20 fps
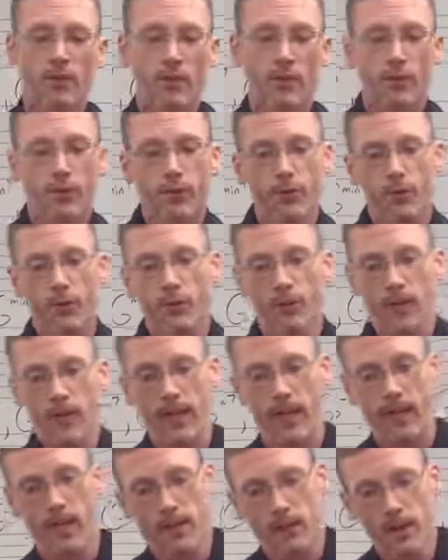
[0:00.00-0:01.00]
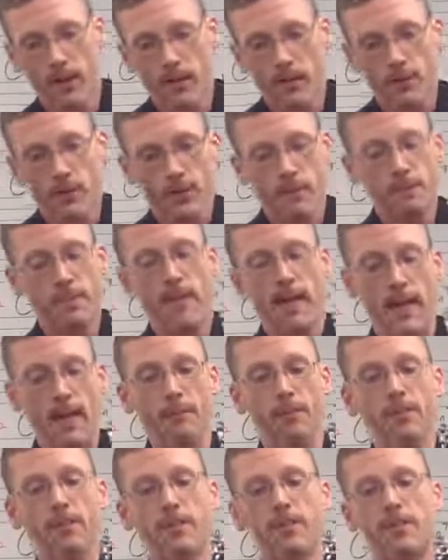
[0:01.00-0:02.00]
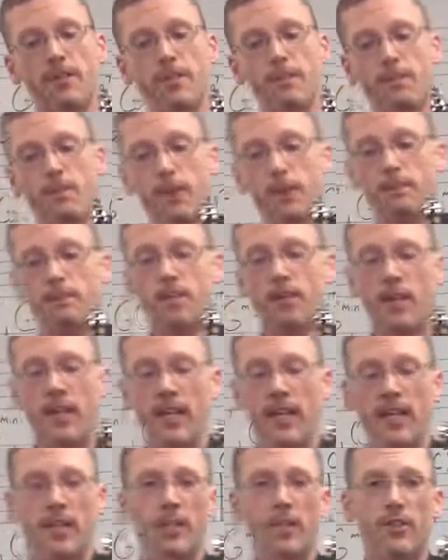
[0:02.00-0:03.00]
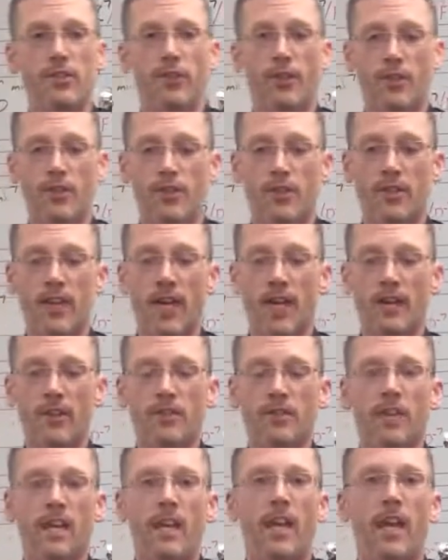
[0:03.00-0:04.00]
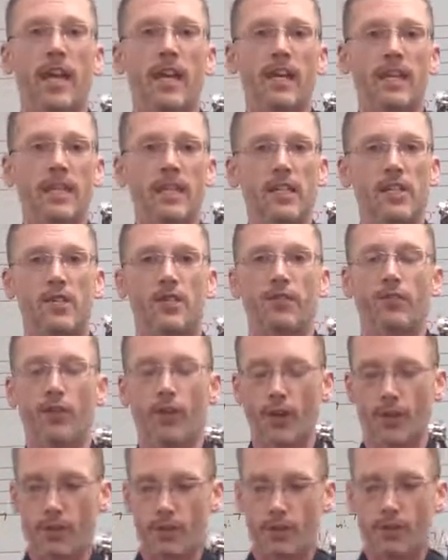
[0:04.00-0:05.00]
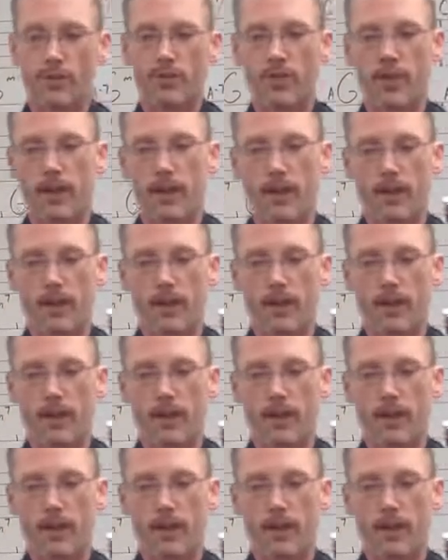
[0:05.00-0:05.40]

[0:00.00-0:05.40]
go through and just be able to simply play each of those scales and each of those